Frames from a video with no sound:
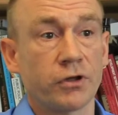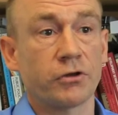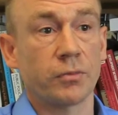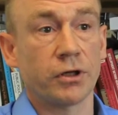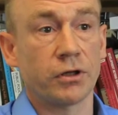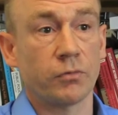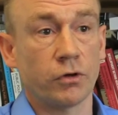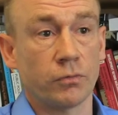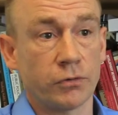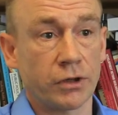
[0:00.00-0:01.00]
the disability
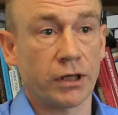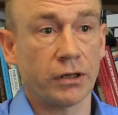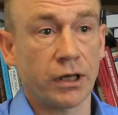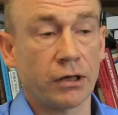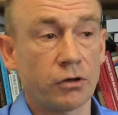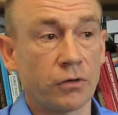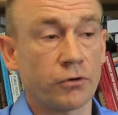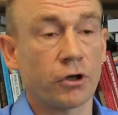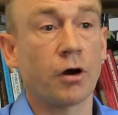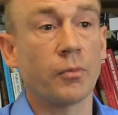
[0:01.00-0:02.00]
movement and, and looking
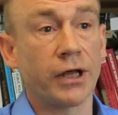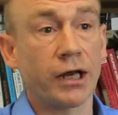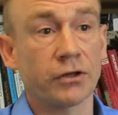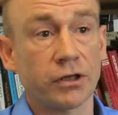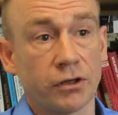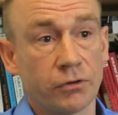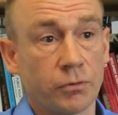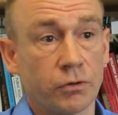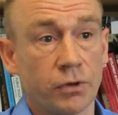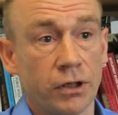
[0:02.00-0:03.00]
for the commonalities
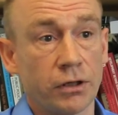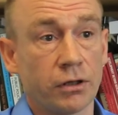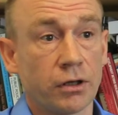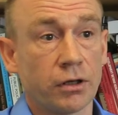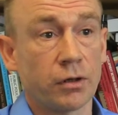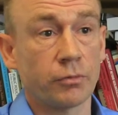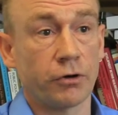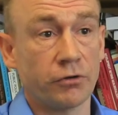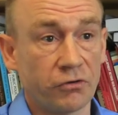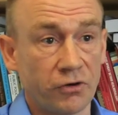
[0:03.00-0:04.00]
between the
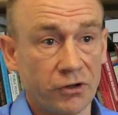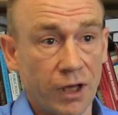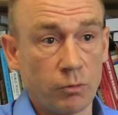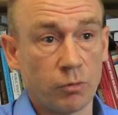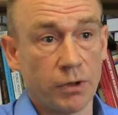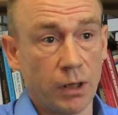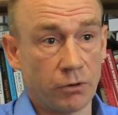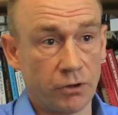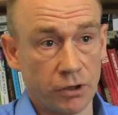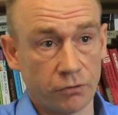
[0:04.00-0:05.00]
priorities of disabled
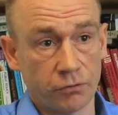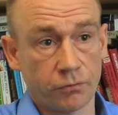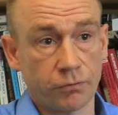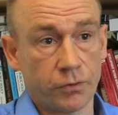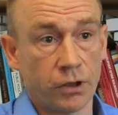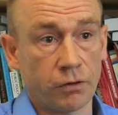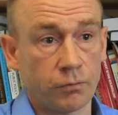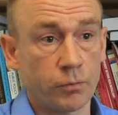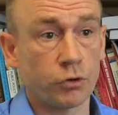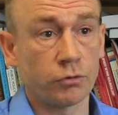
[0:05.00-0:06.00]
people and those of uh,
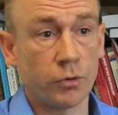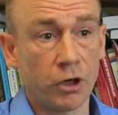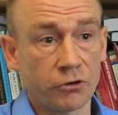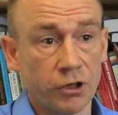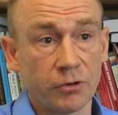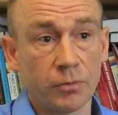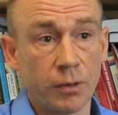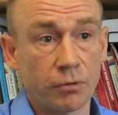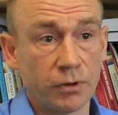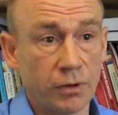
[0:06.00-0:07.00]
poor and marginalised
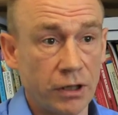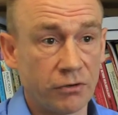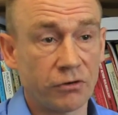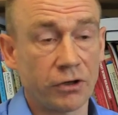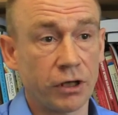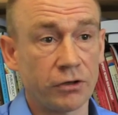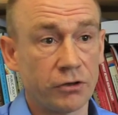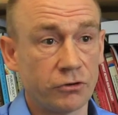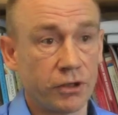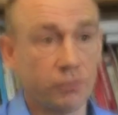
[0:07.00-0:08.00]
people in society
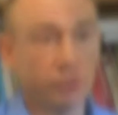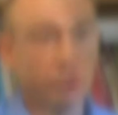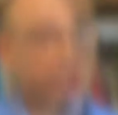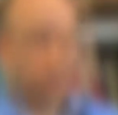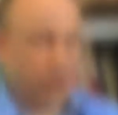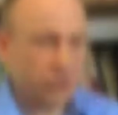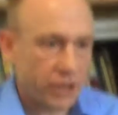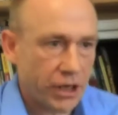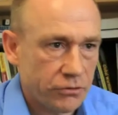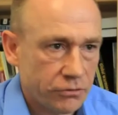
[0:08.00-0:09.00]
in general.
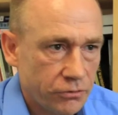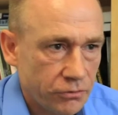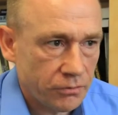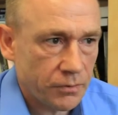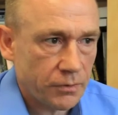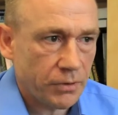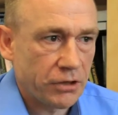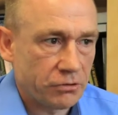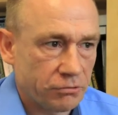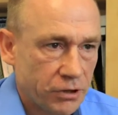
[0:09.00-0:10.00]
Education
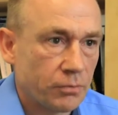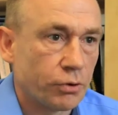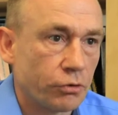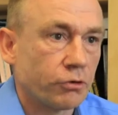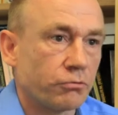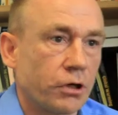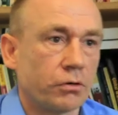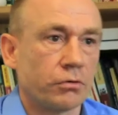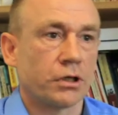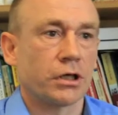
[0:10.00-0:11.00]
plays a really important
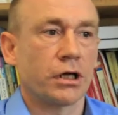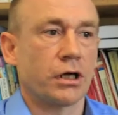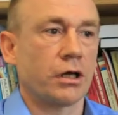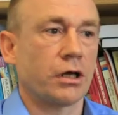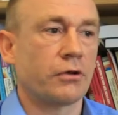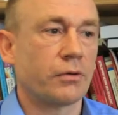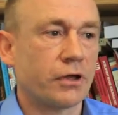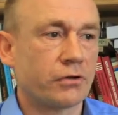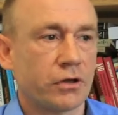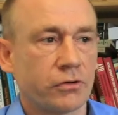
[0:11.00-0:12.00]
role. Uh, it's, a,
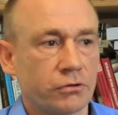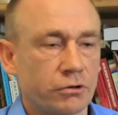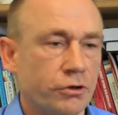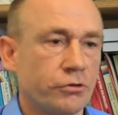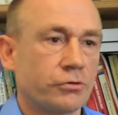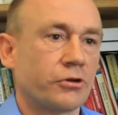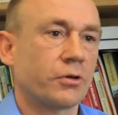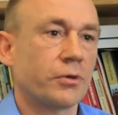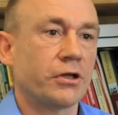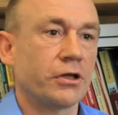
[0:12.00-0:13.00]
it's, a, it's a crucial
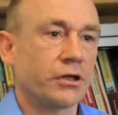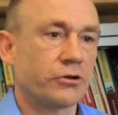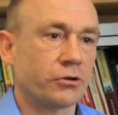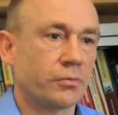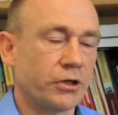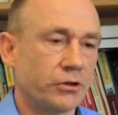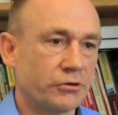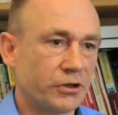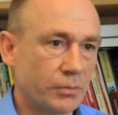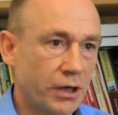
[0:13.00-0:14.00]
disability issue because
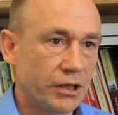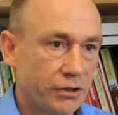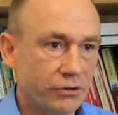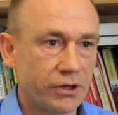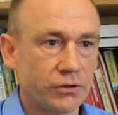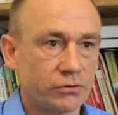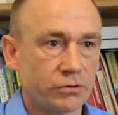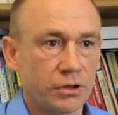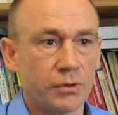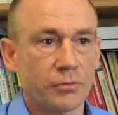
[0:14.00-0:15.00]
despite international
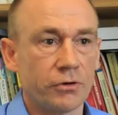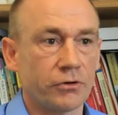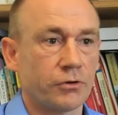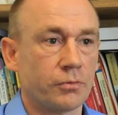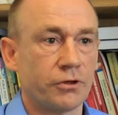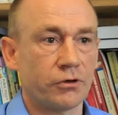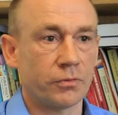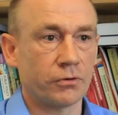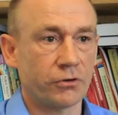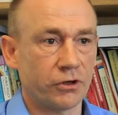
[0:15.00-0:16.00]
commitments to
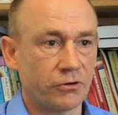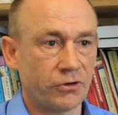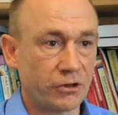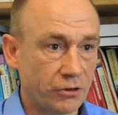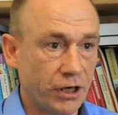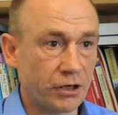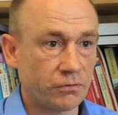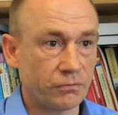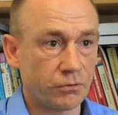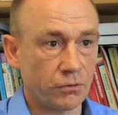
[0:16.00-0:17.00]
principles such as
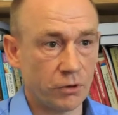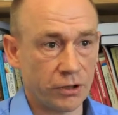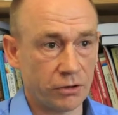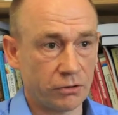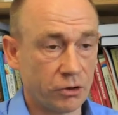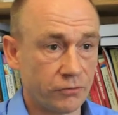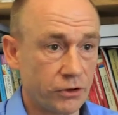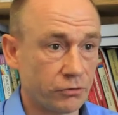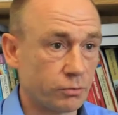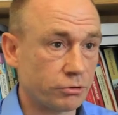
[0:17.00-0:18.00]
education for all and
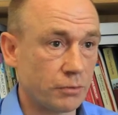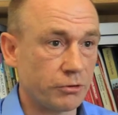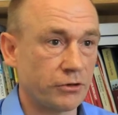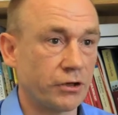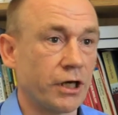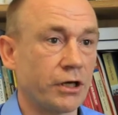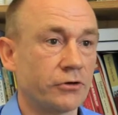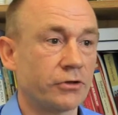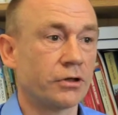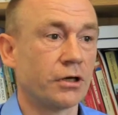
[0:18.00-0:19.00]
universal primary
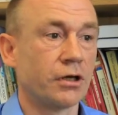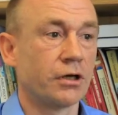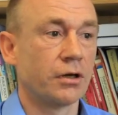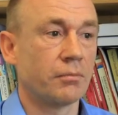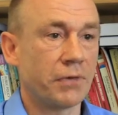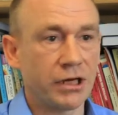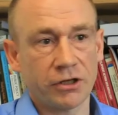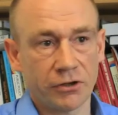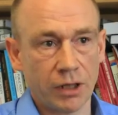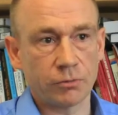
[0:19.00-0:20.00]
education, many
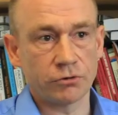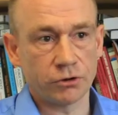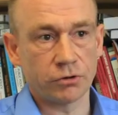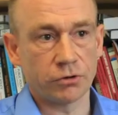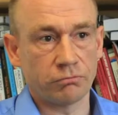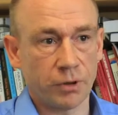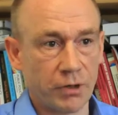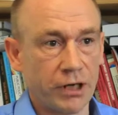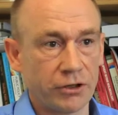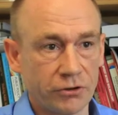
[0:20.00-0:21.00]
disabled children
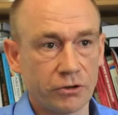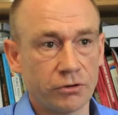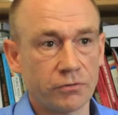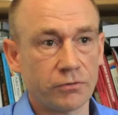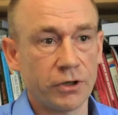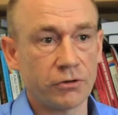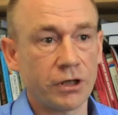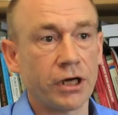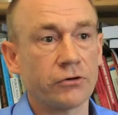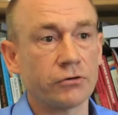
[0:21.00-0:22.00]
remain excluded from
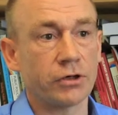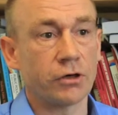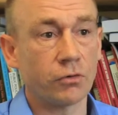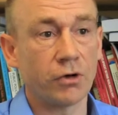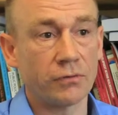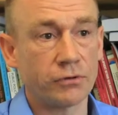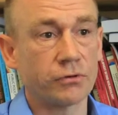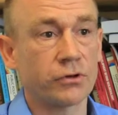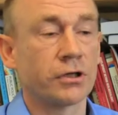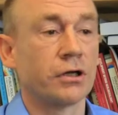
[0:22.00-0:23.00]
education at all
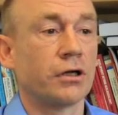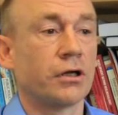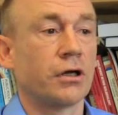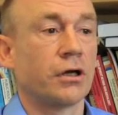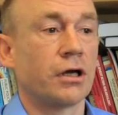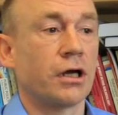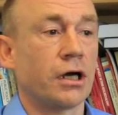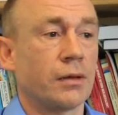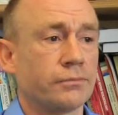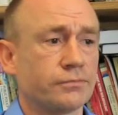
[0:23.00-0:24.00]
levels.
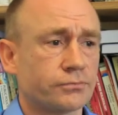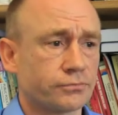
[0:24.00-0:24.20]
Um,